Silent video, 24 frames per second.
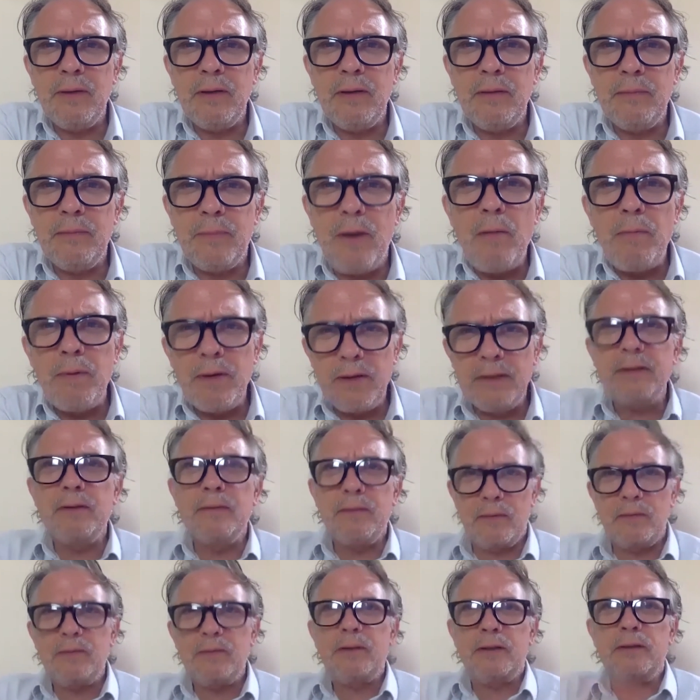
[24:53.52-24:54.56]

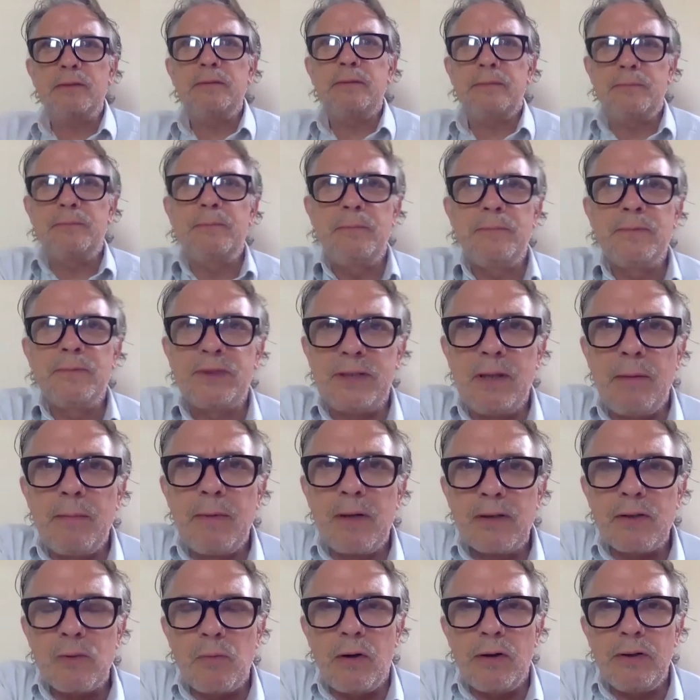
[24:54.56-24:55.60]
probably
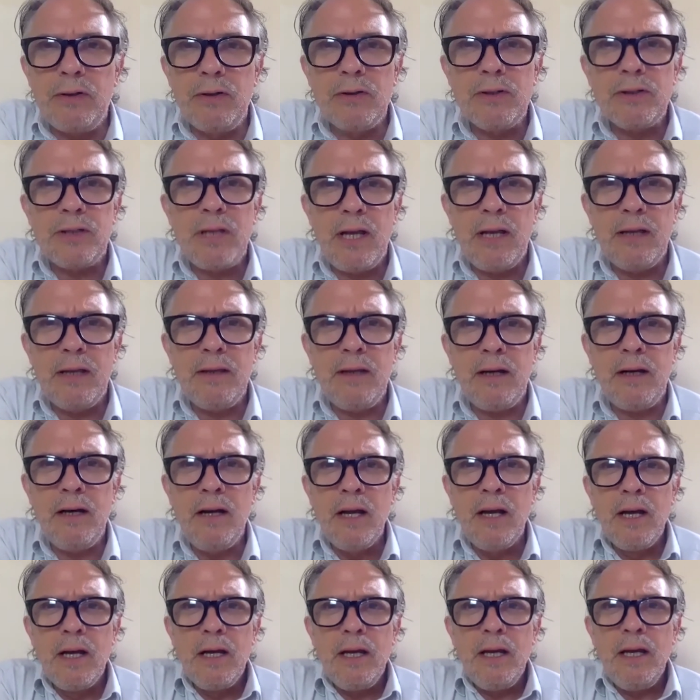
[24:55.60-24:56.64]
similar to what you're saying there.
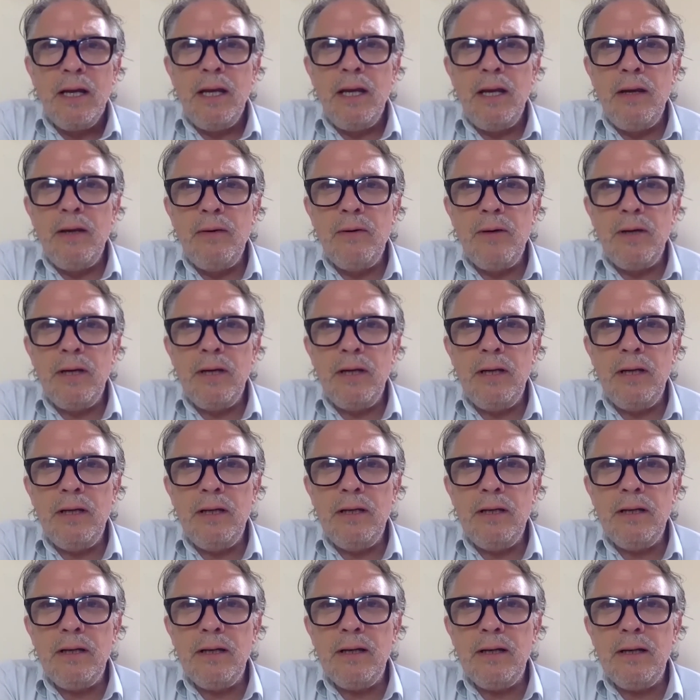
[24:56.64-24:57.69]

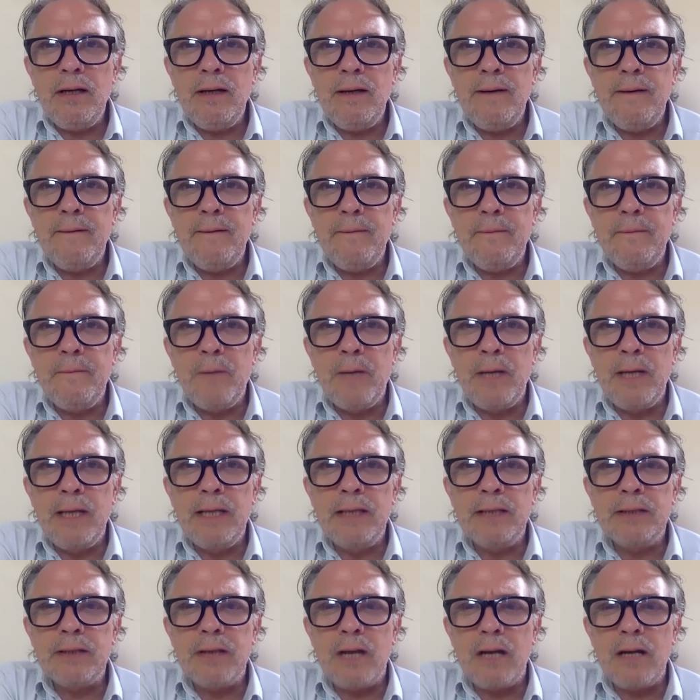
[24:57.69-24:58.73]
He when he
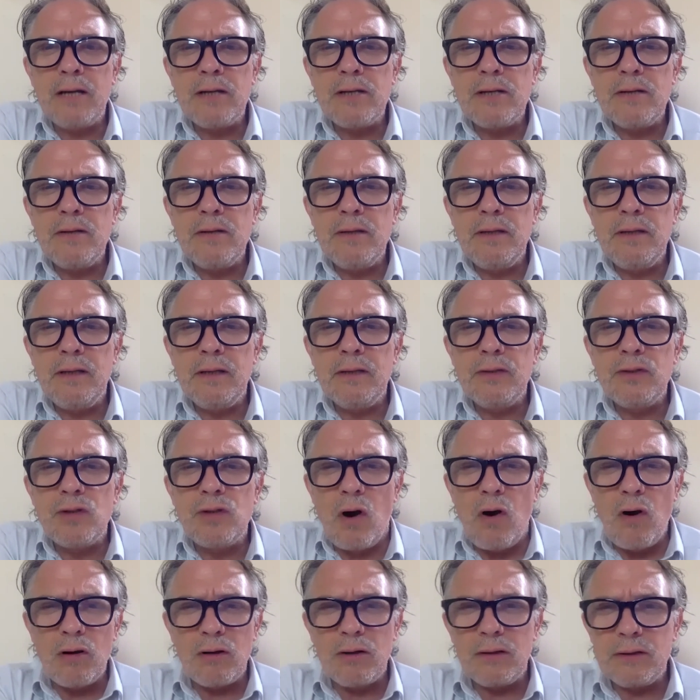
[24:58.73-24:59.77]
started doing the jongler